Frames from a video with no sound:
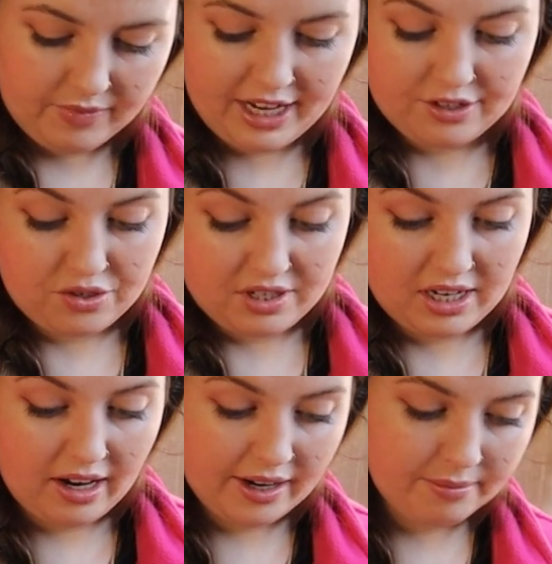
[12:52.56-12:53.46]
extra
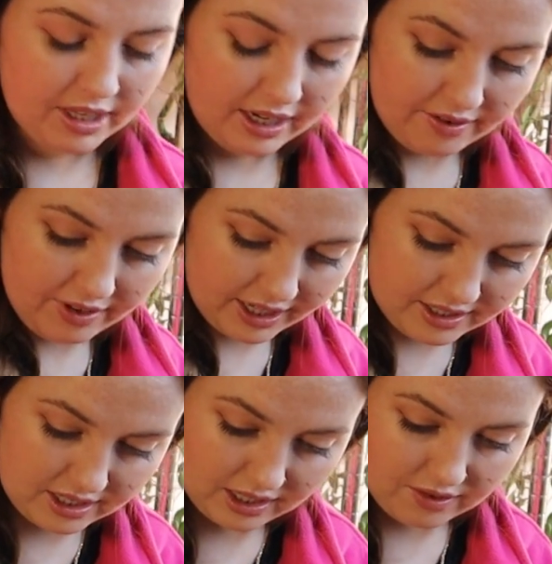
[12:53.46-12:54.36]
time that I've
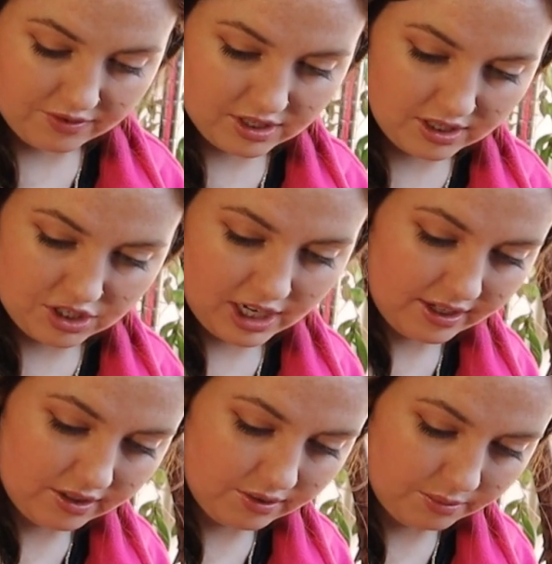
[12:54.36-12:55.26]
had to give to the
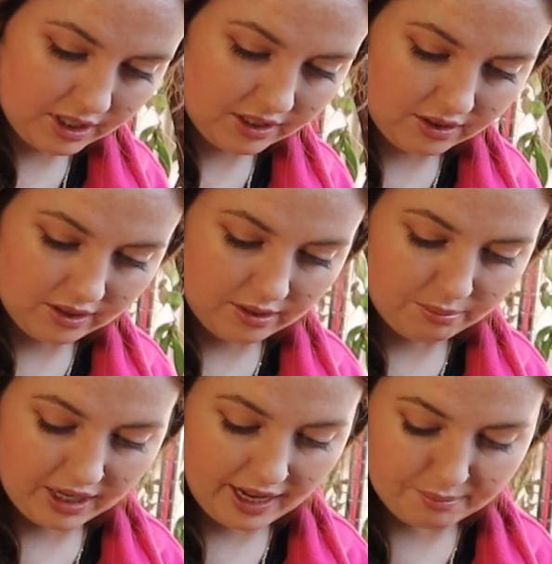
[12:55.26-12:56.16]
channel with the
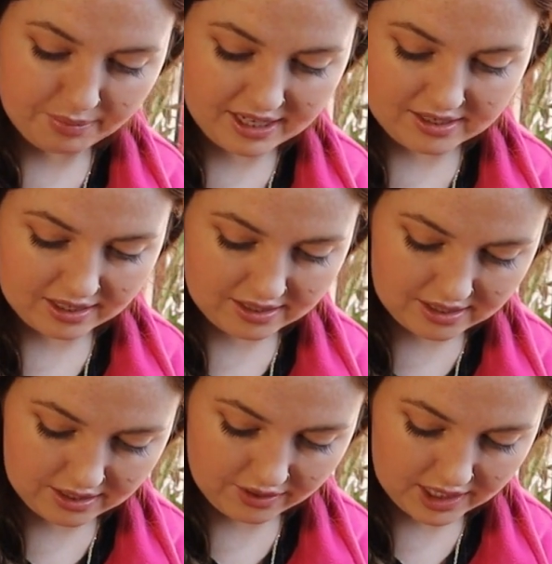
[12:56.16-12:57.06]
Plant Basics
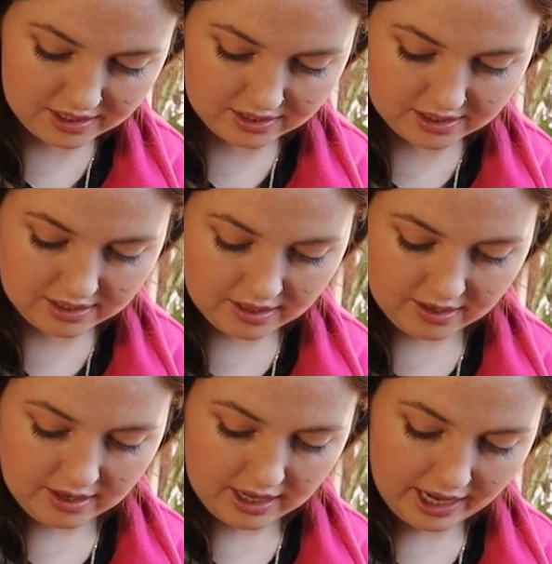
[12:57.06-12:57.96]
series
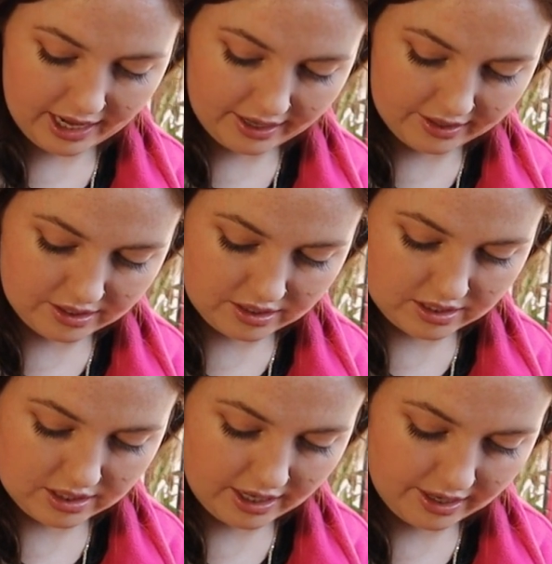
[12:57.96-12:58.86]
and
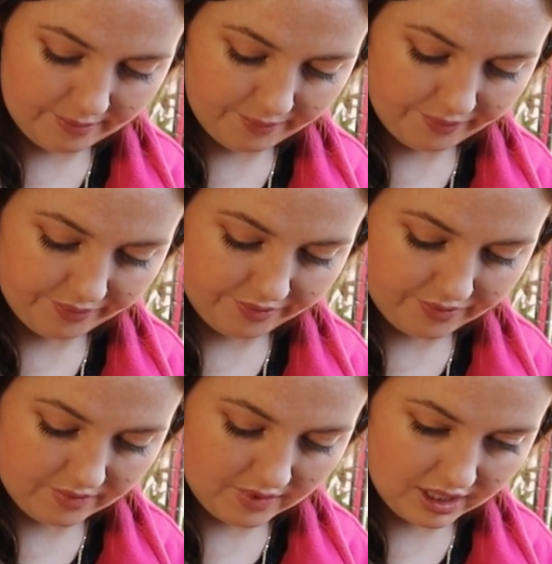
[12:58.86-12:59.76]

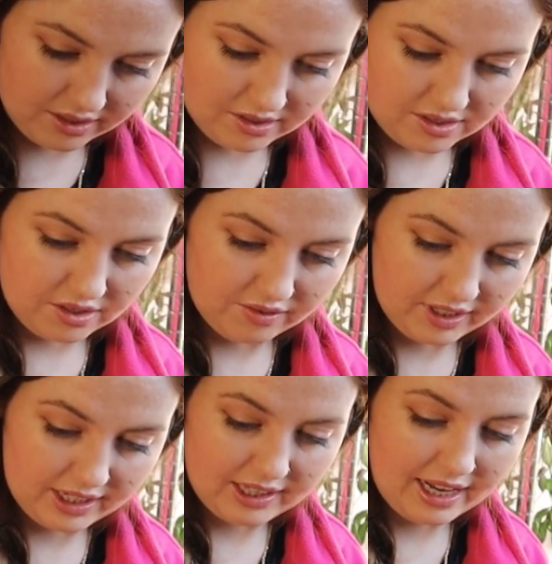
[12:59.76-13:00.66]
stuff
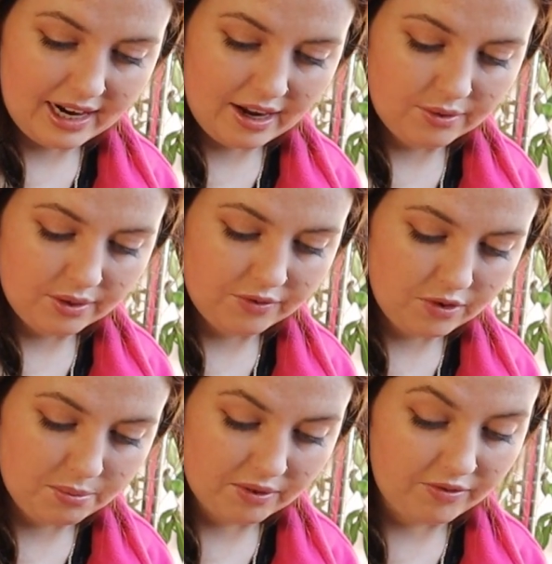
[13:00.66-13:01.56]
like that. How have
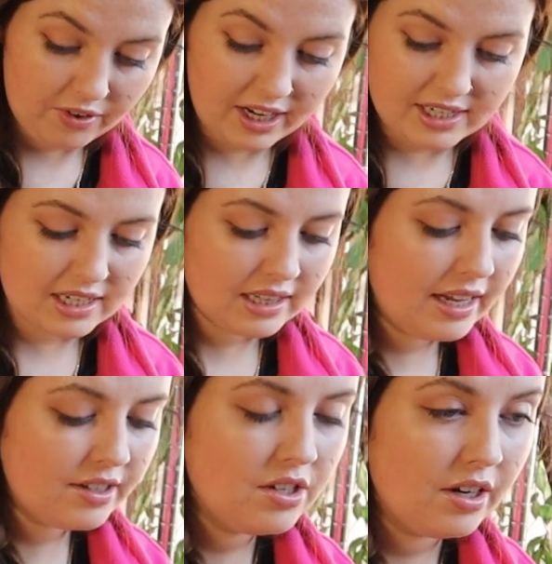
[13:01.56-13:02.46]
you been finding
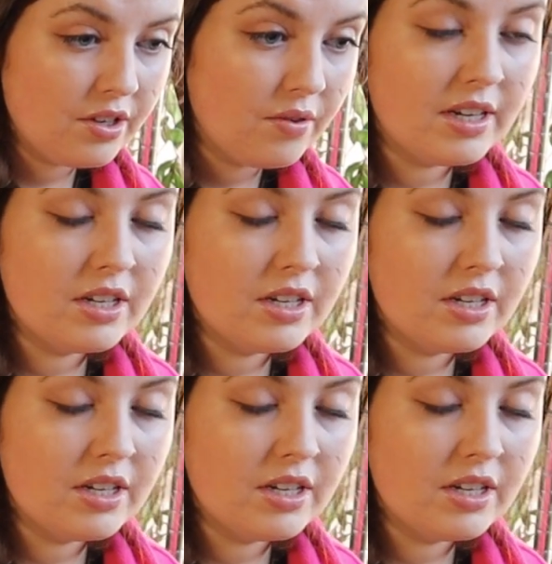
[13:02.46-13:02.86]
that? Are you